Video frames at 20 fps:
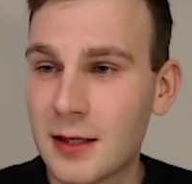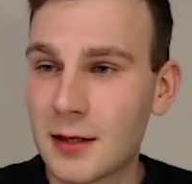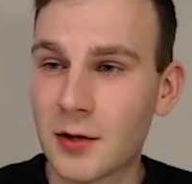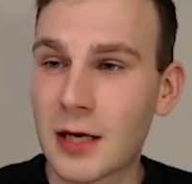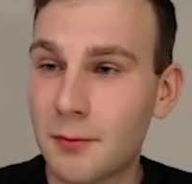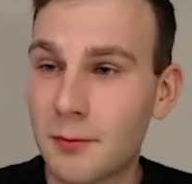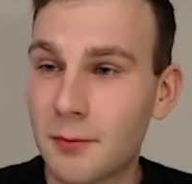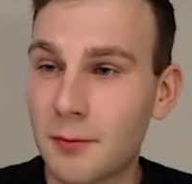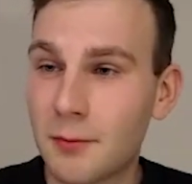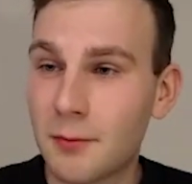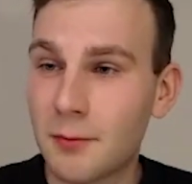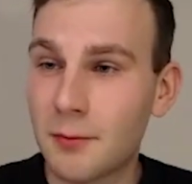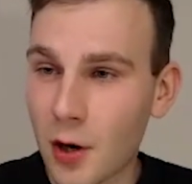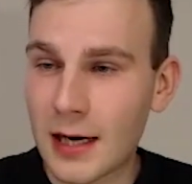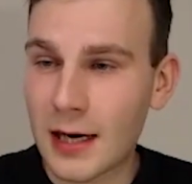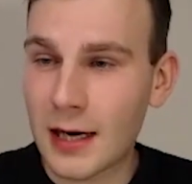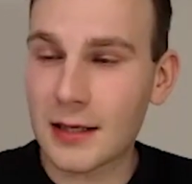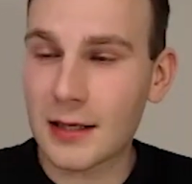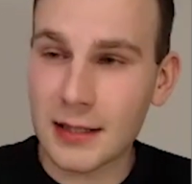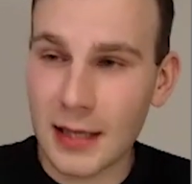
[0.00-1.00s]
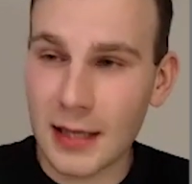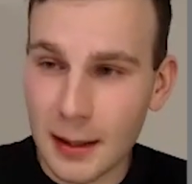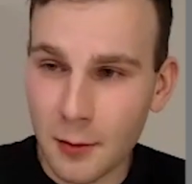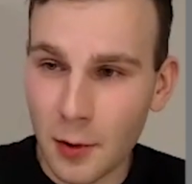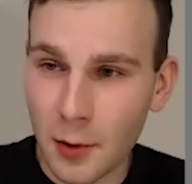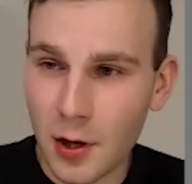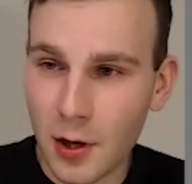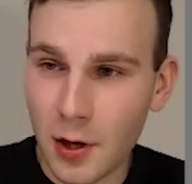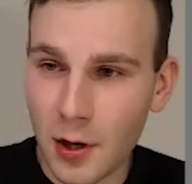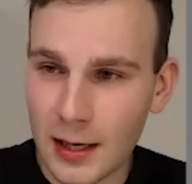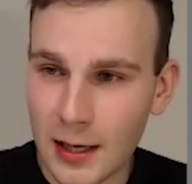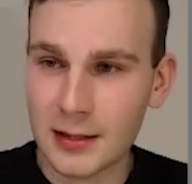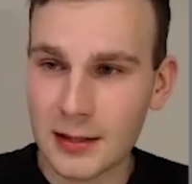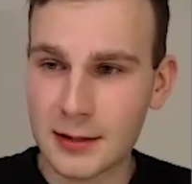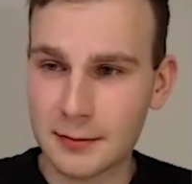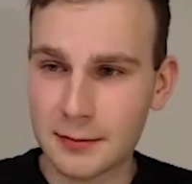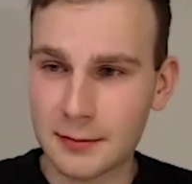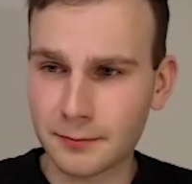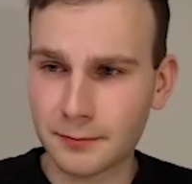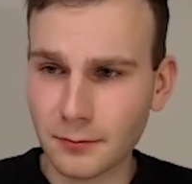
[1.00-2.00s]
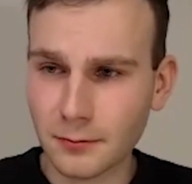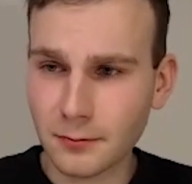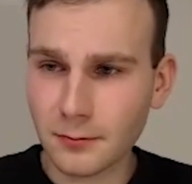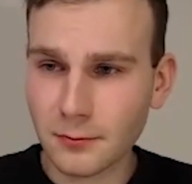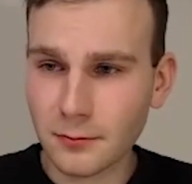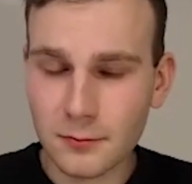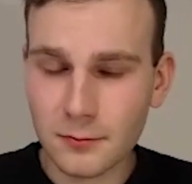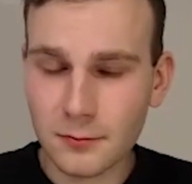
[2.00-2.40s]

You can block colors and unblock colors.